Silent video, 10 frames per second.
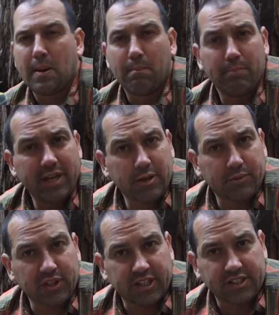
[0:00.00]

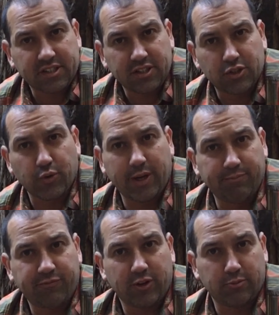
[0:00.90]
minimalist
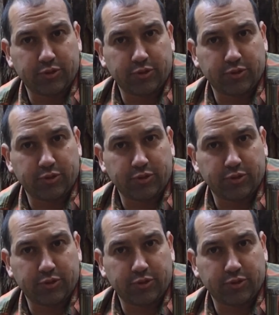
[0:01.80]
Dream Foam